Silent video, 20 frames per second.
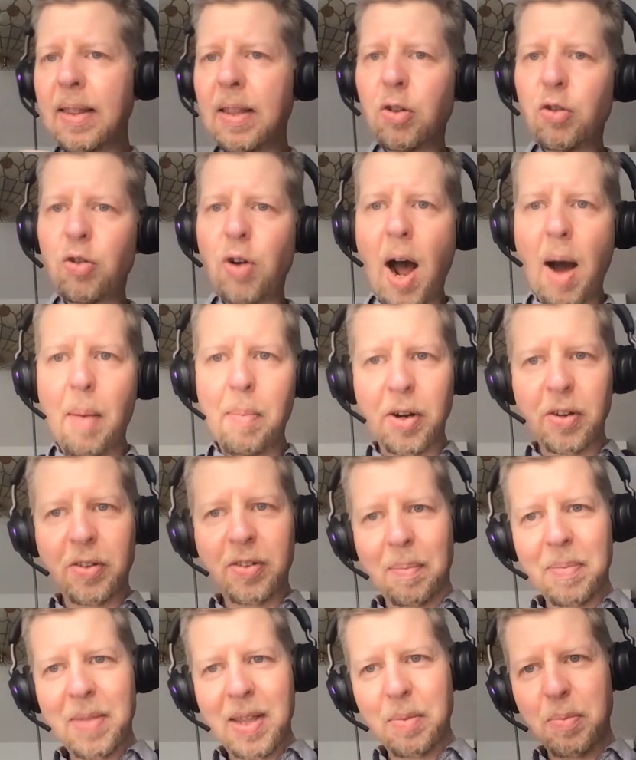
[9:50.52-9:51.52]
the grammar,
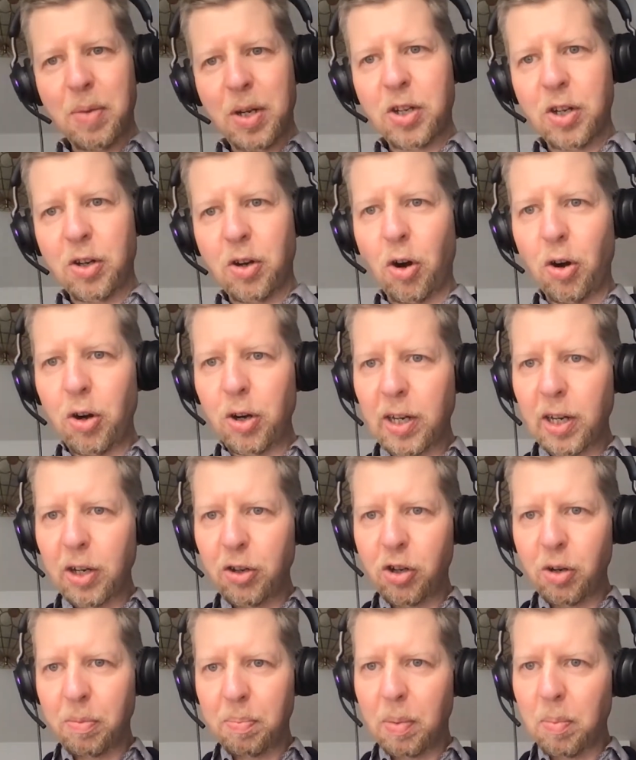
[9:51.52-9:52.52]
something which inherently
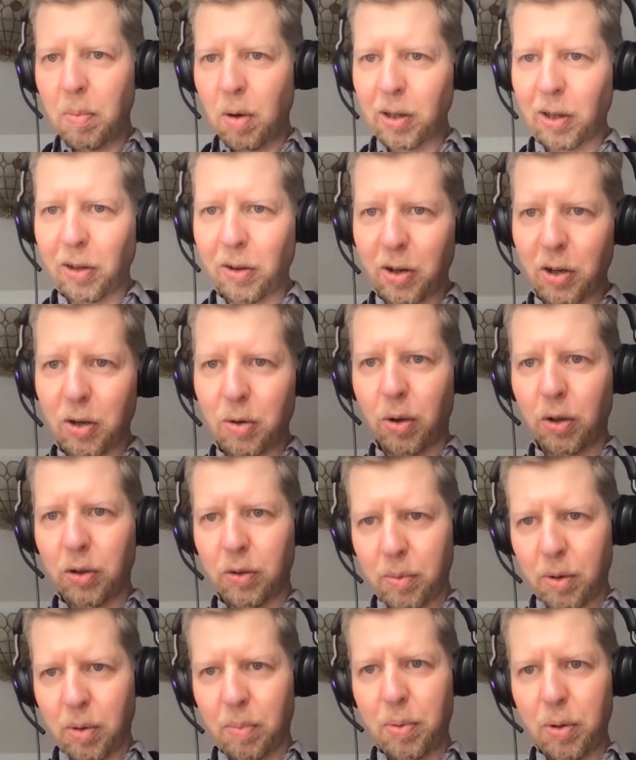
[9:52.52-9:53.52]
should be modeled on a
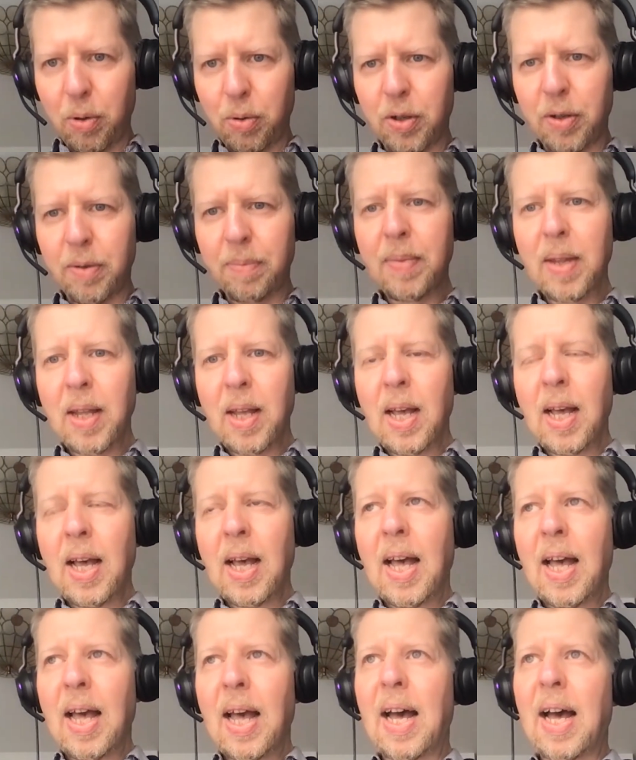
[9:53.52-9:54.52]
quantum computer.
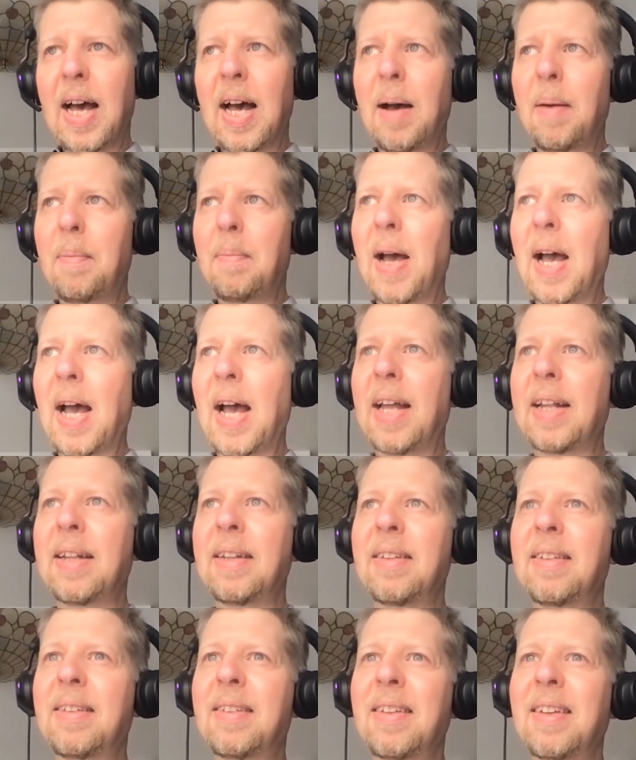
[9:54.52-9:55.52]

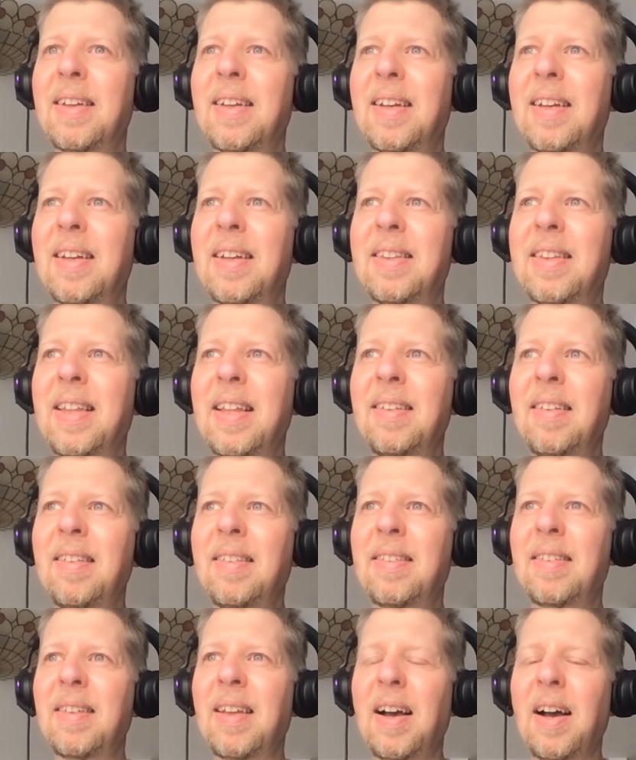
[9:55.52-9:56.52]
And this
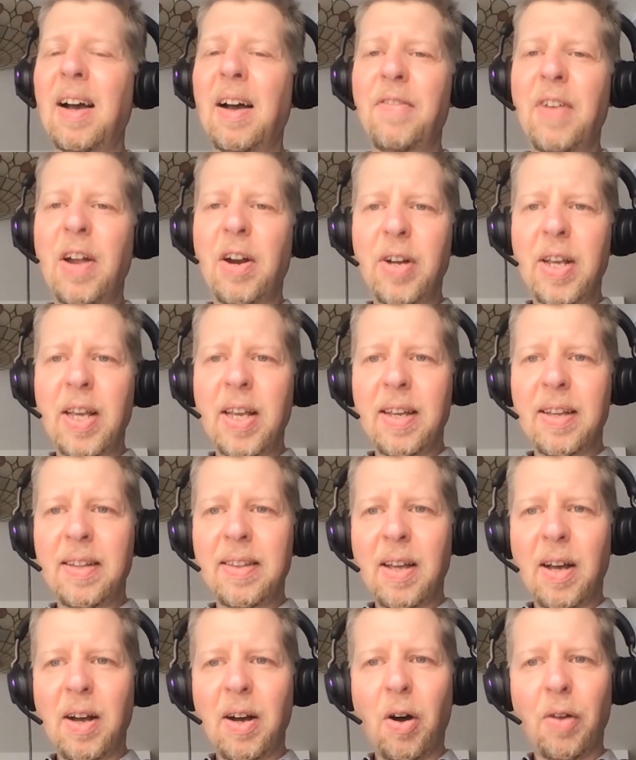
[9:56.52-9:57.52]
is a very
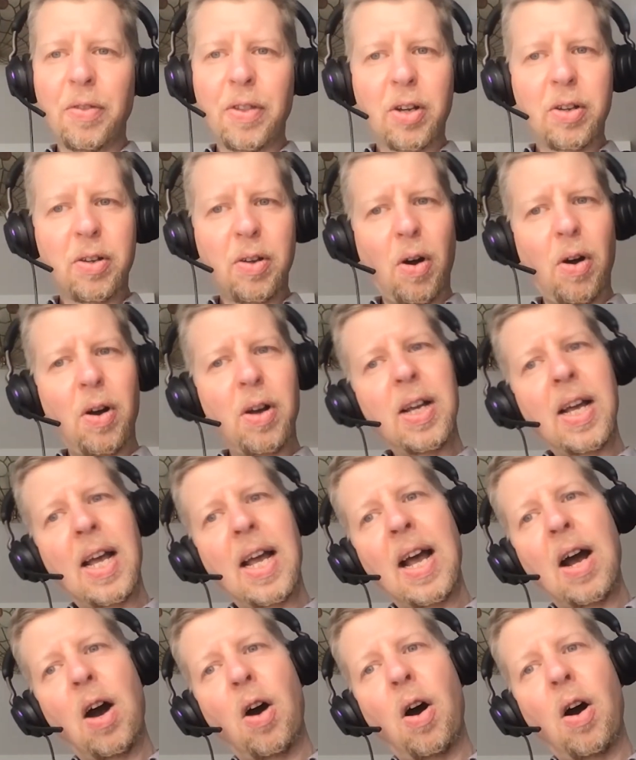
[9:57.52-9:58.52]
on the
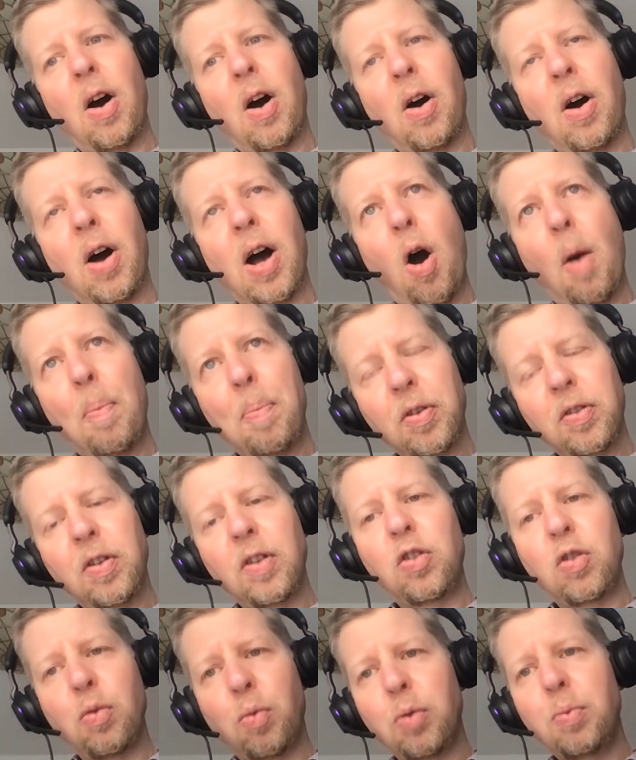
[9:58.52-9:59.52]

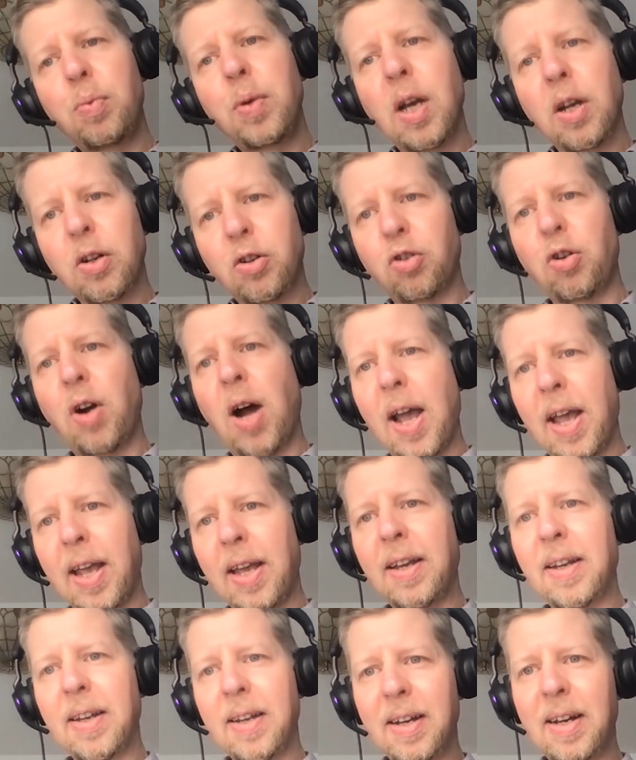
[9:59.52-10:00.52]
opposite to what we are
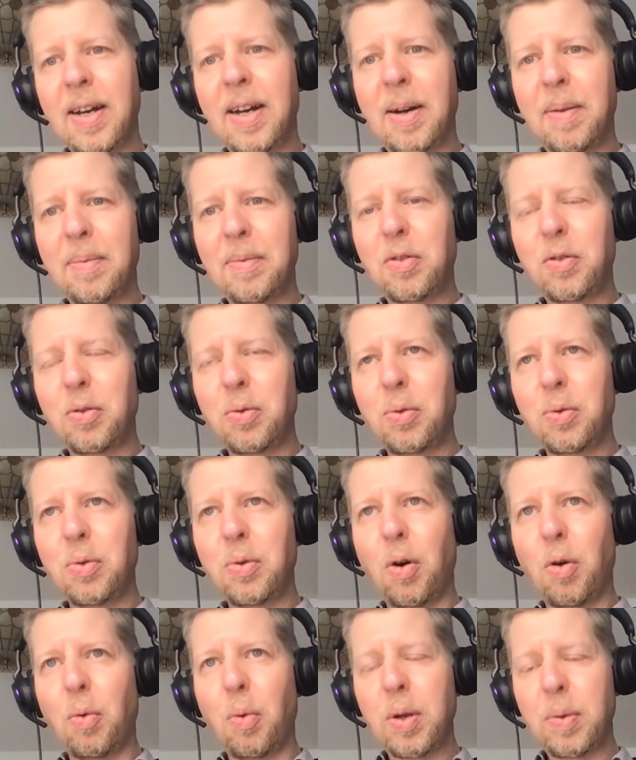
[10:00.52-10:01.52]
trying
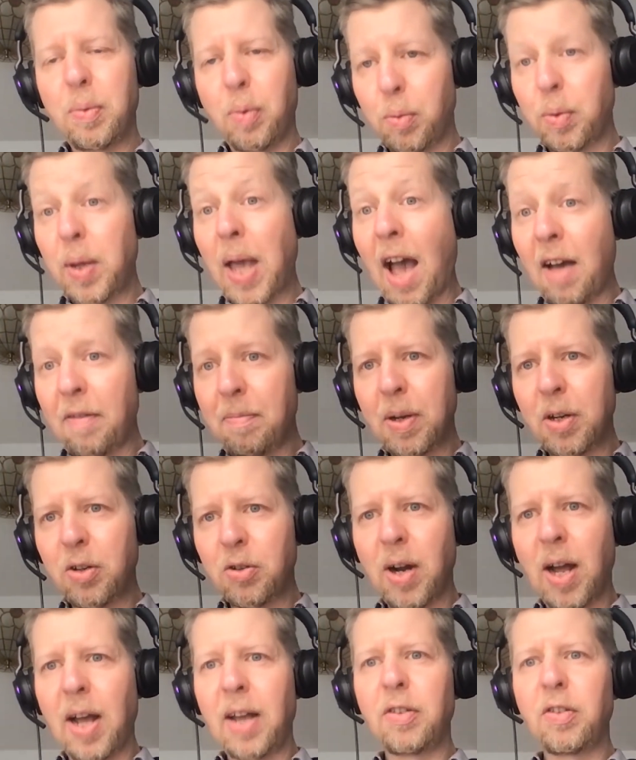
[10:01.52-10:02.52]
or what we have been
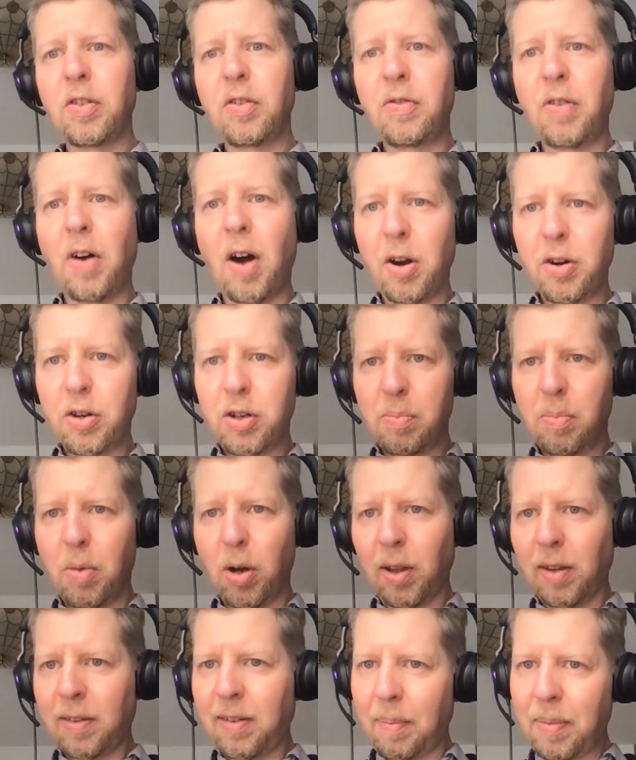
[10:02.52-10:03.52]
trying so far, to
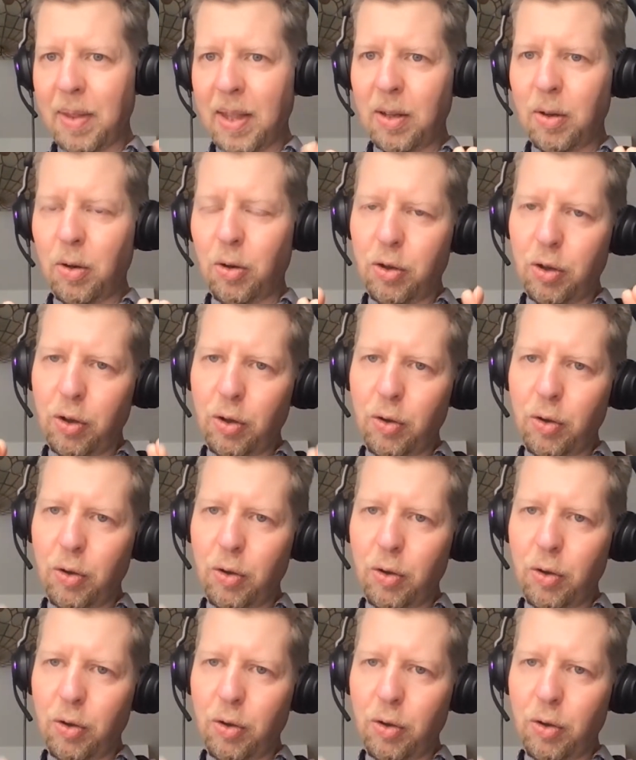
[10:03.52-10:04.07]
model something or to